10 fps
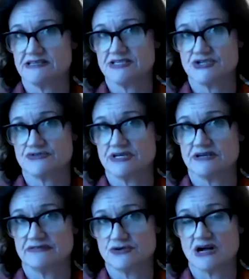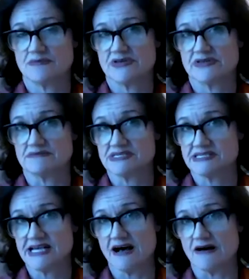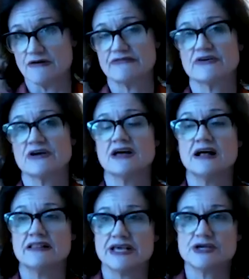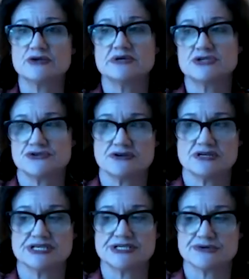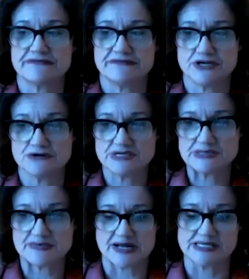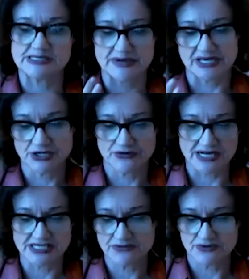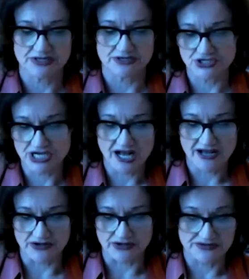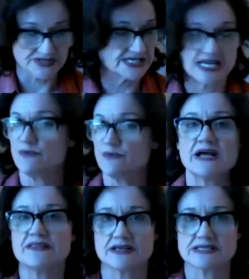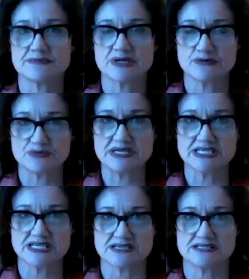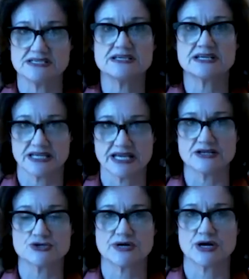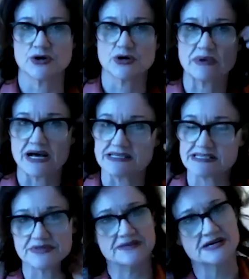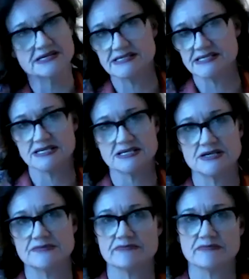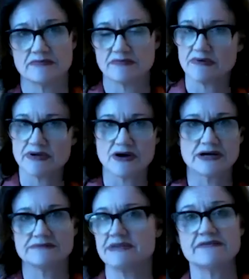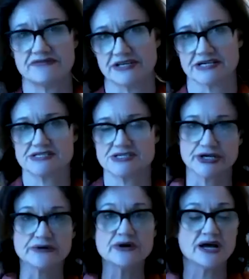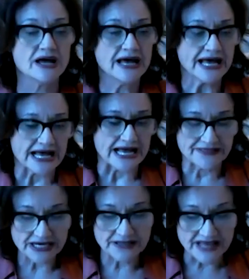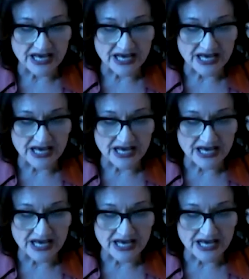a history of trauma themselves, they could be triggered into a fear response by interacting with their child, the same way that somebody with PTSD can get triggered by something they see on Netflix, And then in